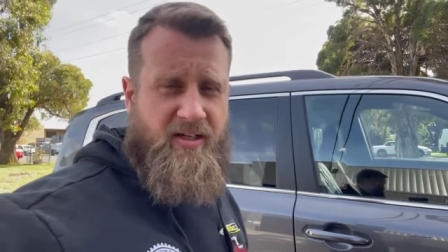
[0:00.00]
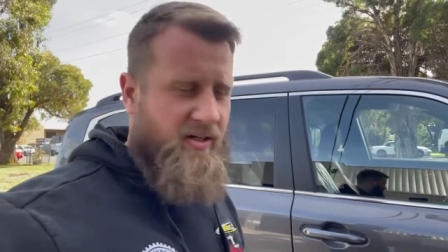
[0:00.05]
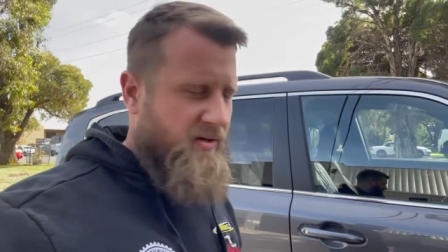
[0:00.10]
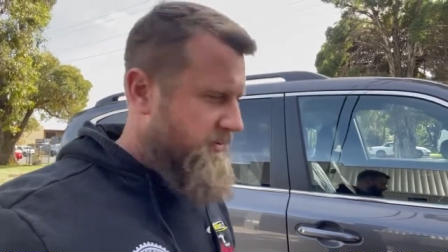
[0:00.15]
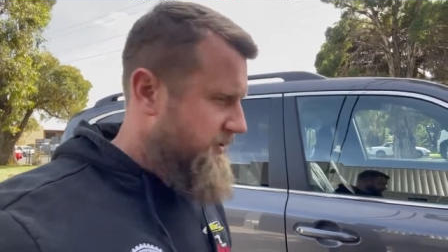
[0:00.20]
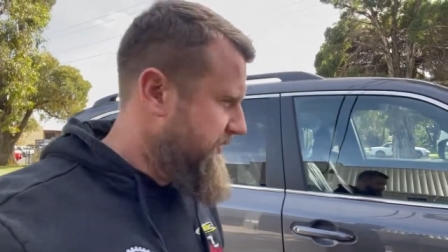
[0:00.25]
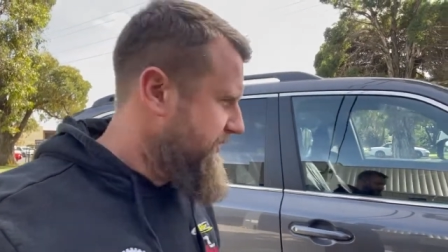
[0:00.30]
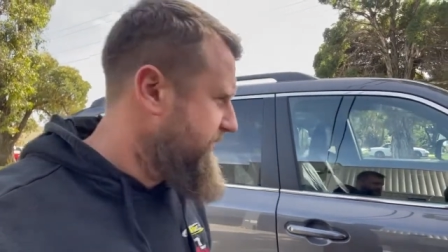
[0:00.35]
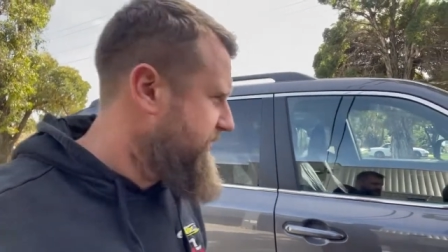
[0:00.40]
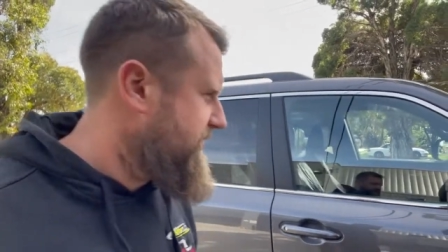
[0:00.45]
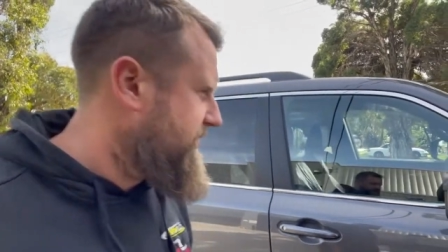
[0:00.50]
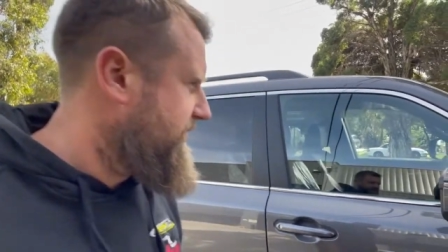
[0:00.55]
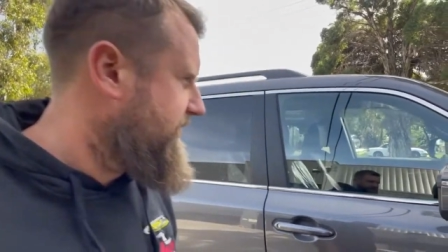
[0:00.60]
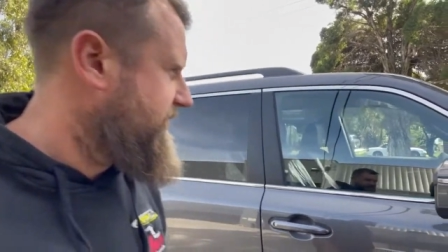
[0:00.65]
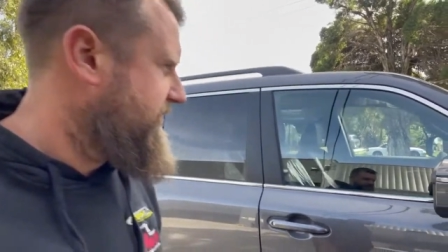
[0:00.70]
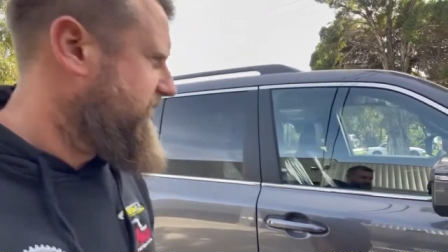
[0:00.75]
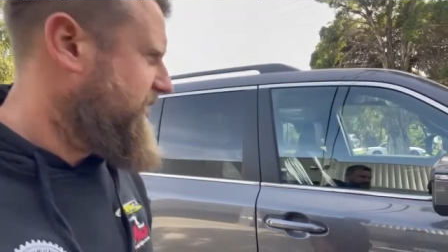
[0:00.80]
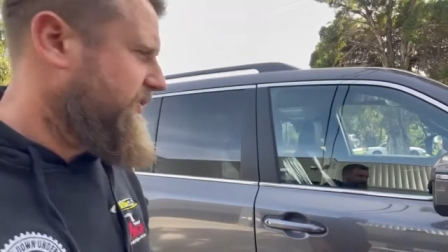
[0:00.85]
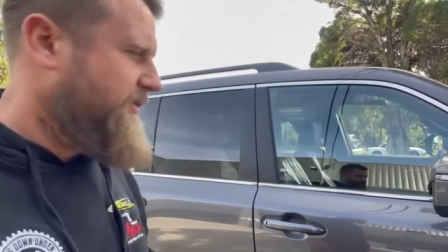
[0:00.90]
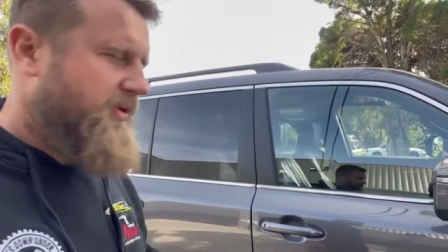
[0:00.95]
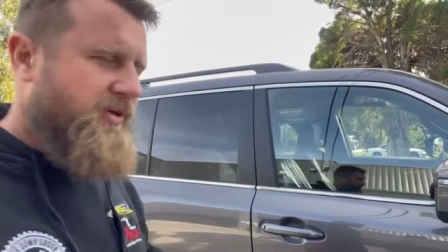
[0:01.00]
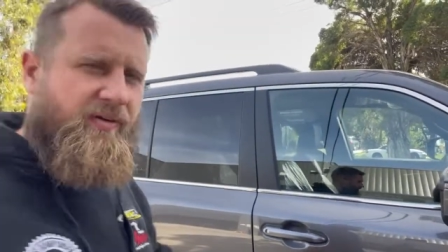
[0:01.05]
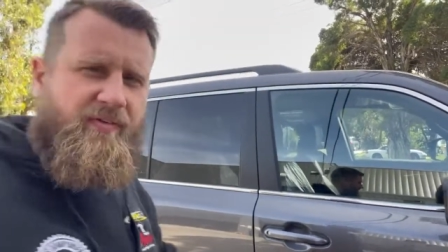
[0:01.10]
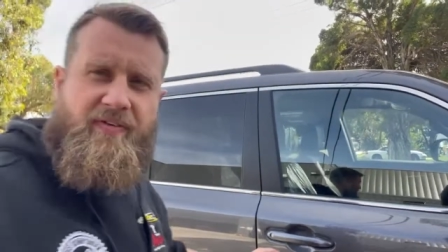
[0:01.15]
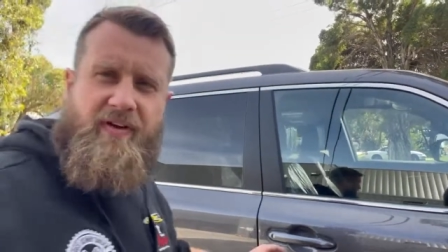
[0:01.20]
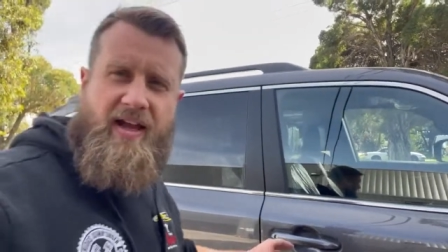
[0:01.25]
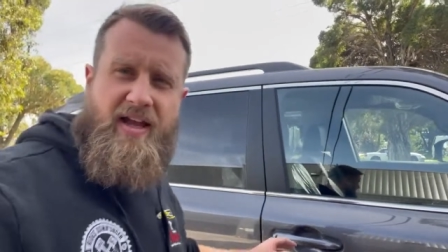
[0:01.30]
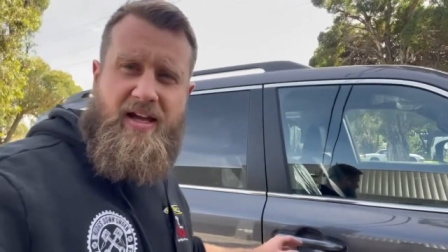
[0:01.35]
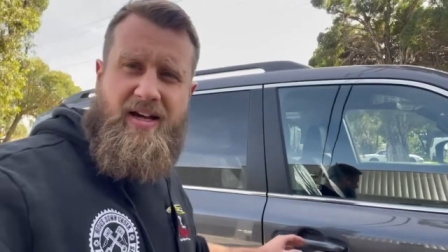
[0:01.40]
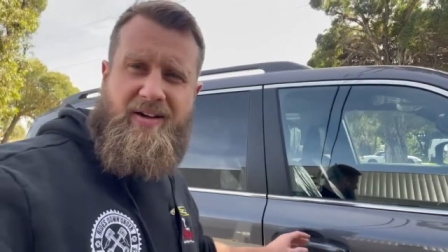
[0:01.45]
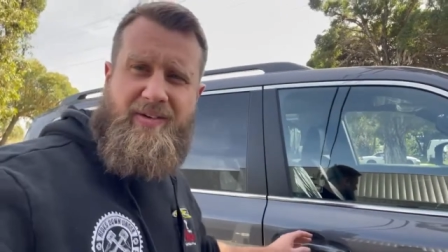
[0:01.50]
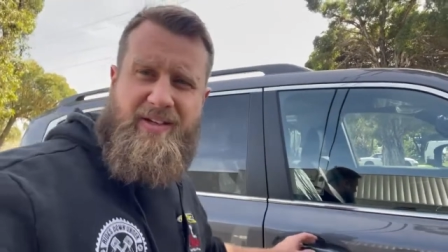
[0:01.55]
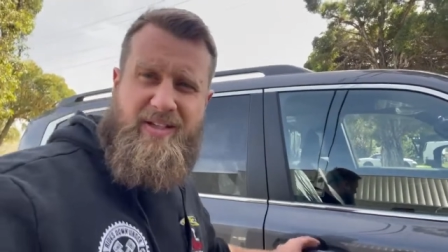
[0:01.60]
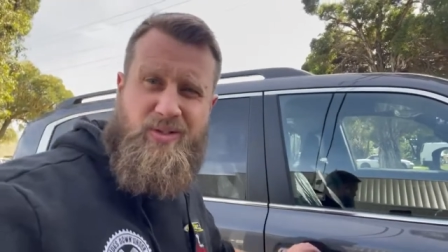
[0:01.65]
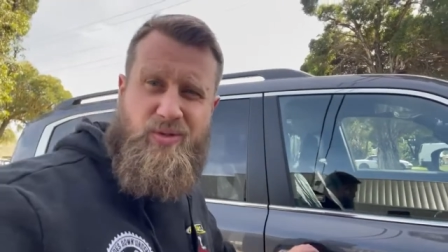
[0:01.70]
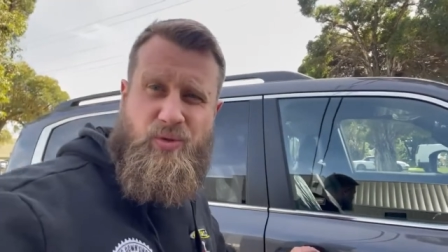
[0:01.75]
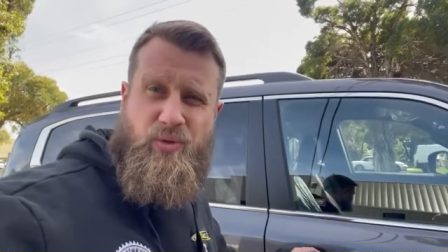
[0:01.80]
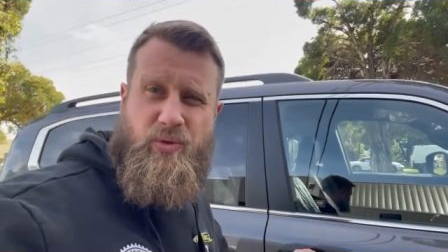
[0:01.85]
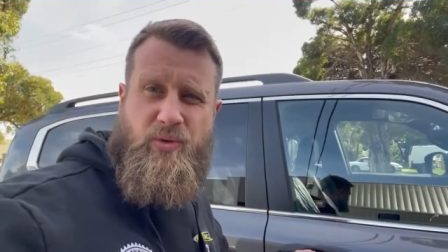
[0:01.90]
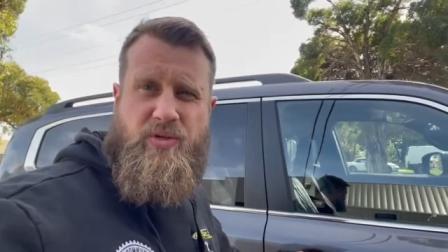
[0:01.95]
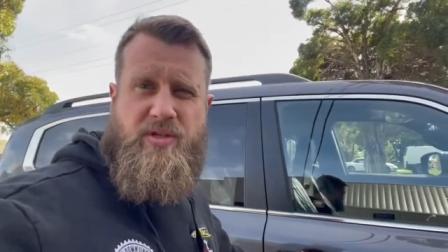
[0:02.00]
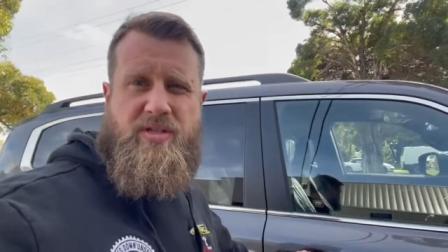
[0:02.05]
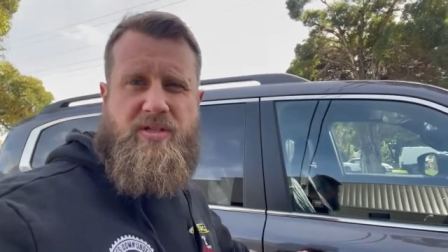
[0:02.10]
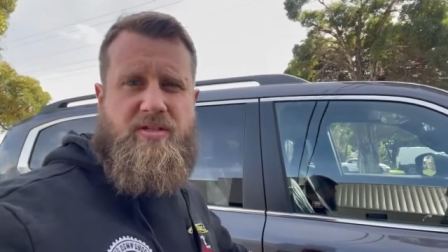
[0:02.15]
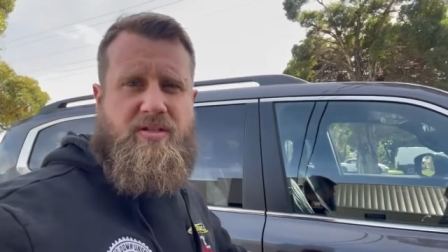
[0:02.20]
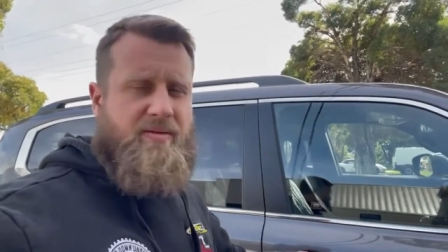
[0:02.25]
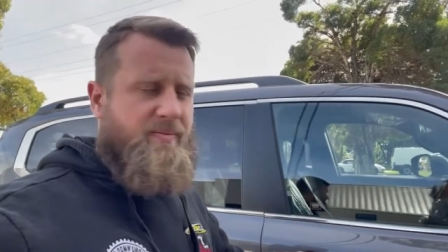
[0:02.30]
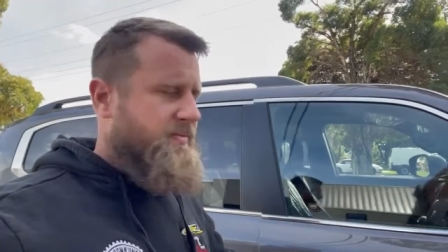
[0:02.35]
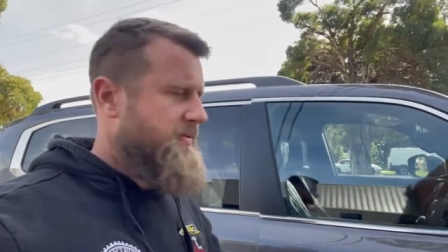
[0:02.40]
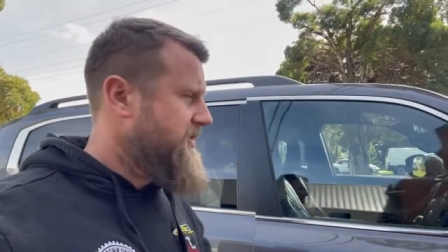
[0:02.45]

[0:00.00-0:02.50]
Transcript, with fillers: was show off our exhaust system.